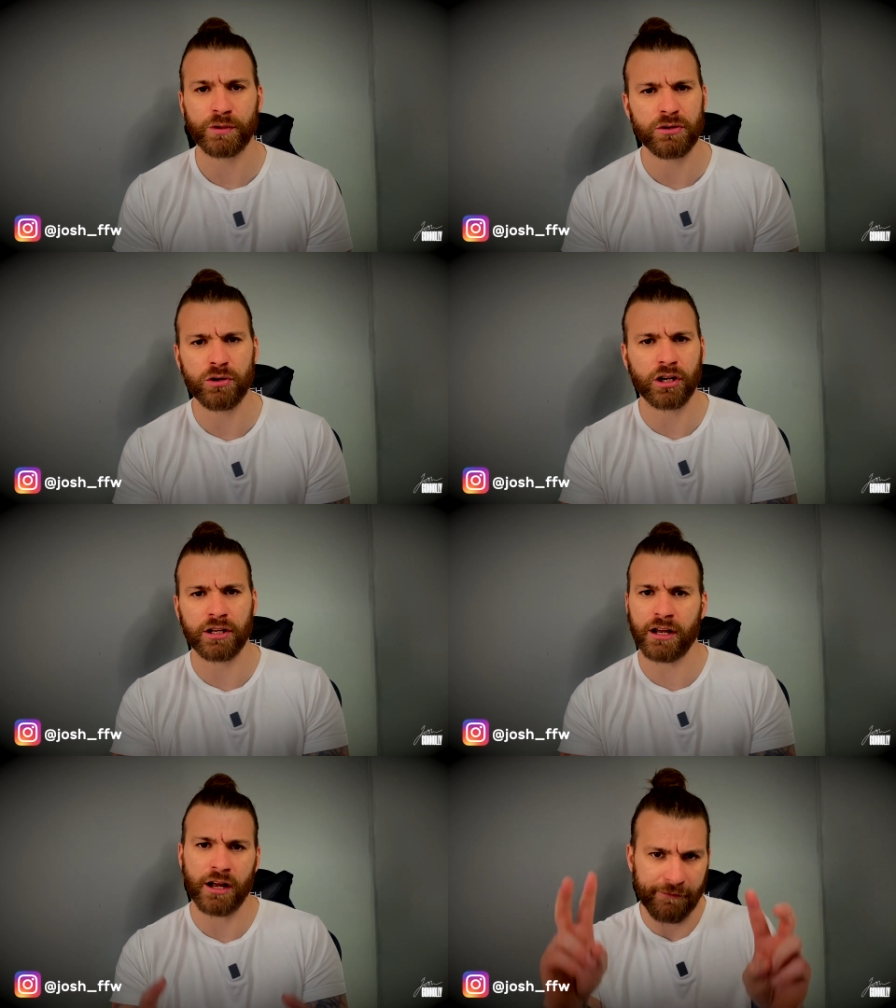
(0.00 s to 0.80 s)
When you look
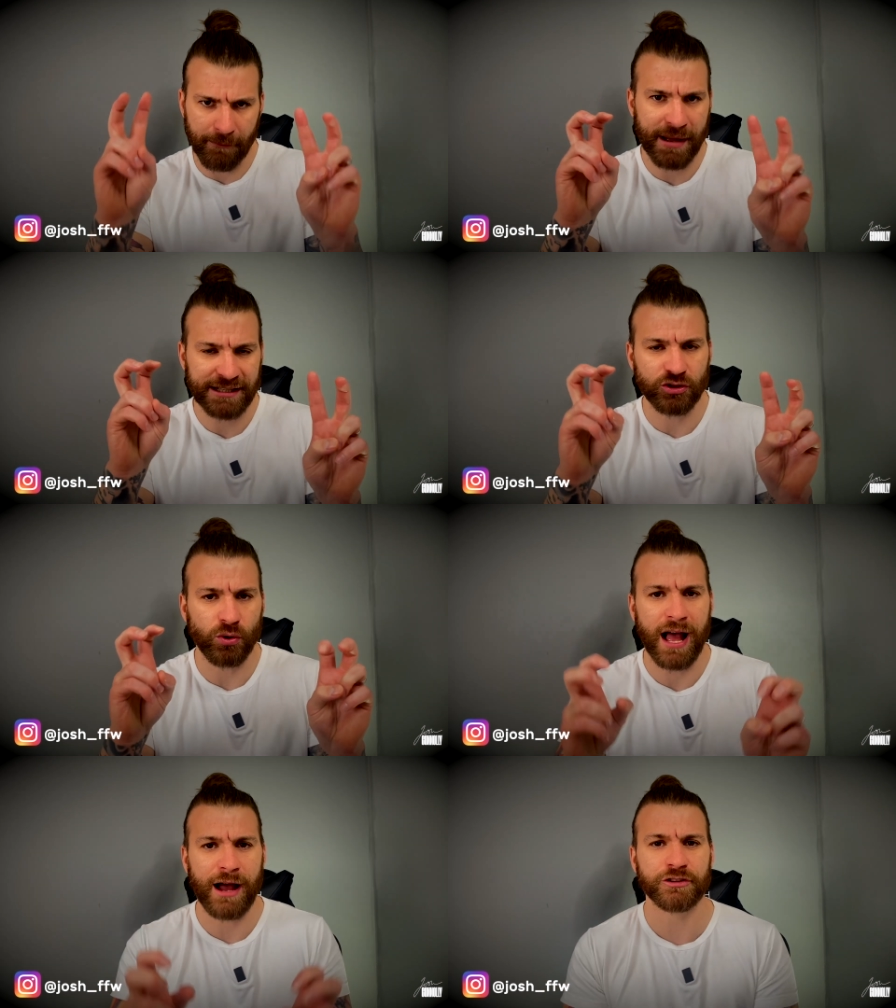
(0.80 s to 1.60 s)
at the kind of
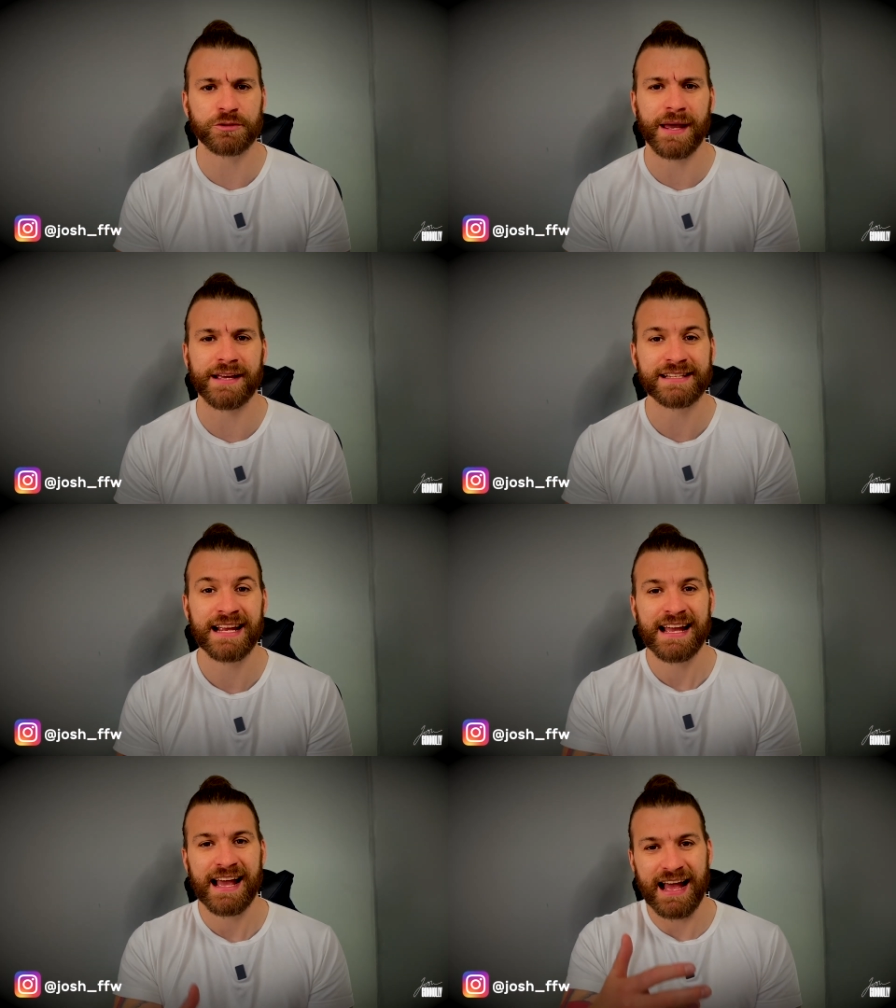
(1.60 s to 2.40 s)
mental health space
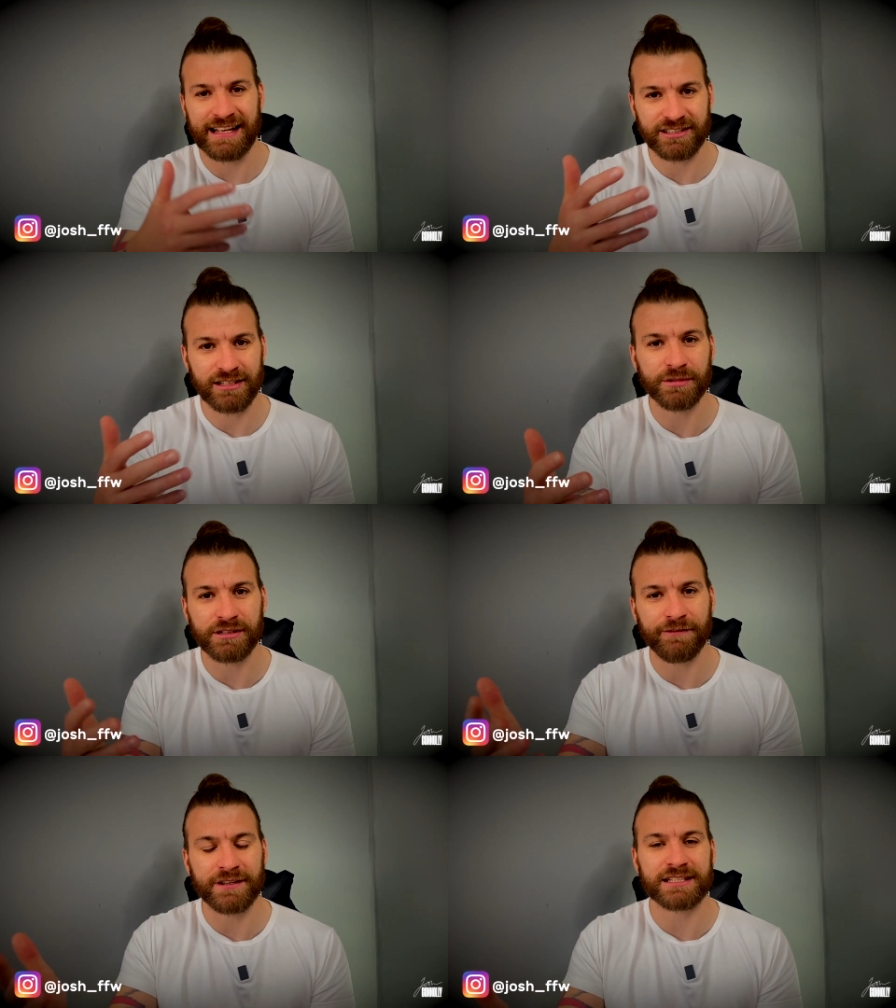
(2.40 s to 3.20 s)
and some of
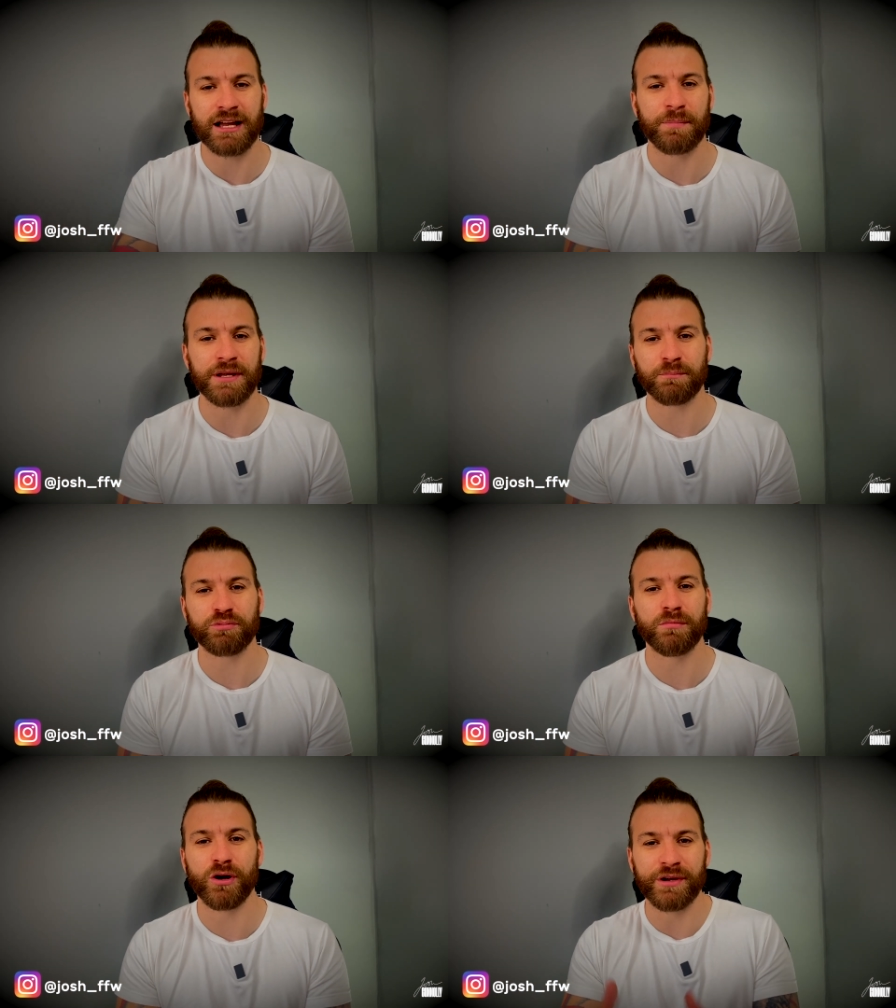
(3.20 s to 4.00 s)
the things that are being
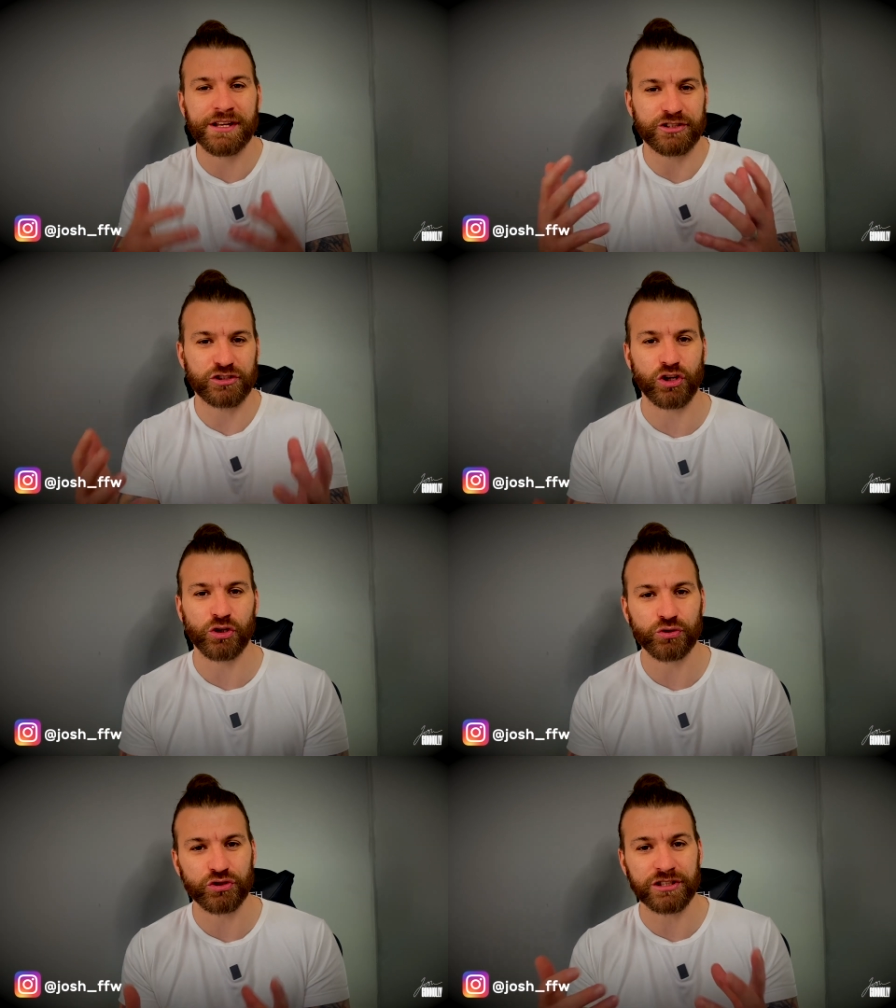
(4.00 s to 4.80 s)
promoted as
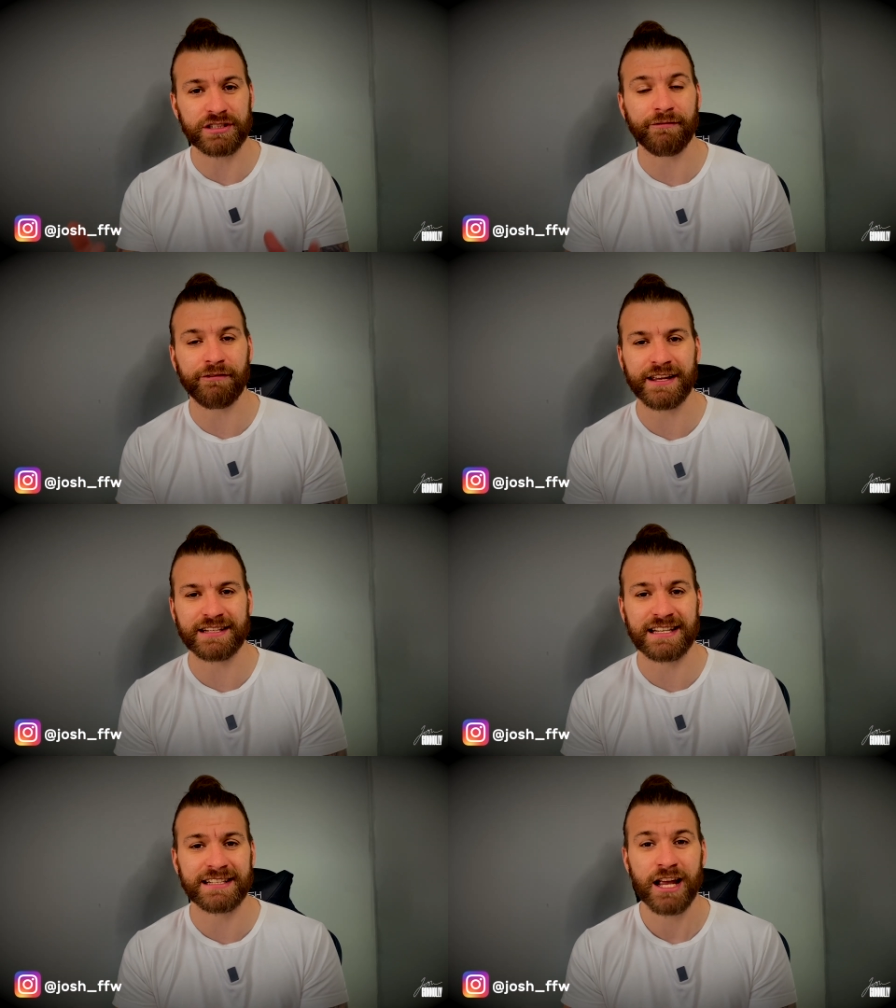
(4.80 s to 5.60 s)
solutions and
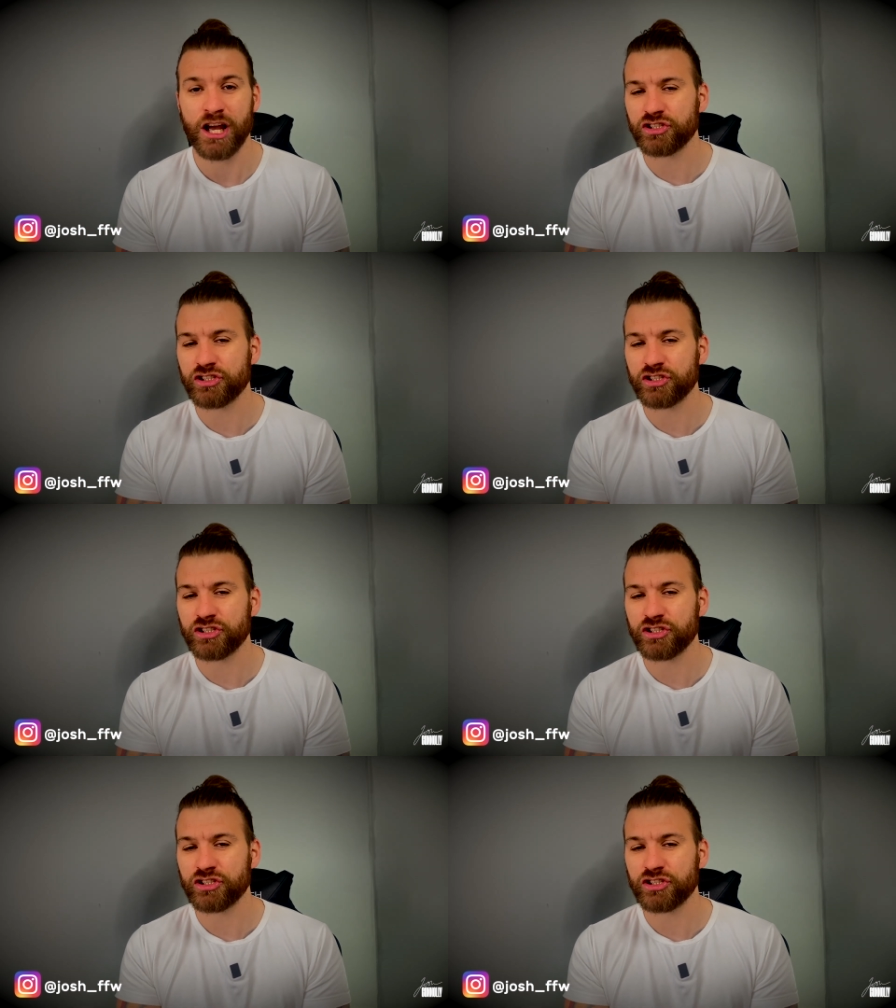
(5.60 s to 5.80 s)
fixes,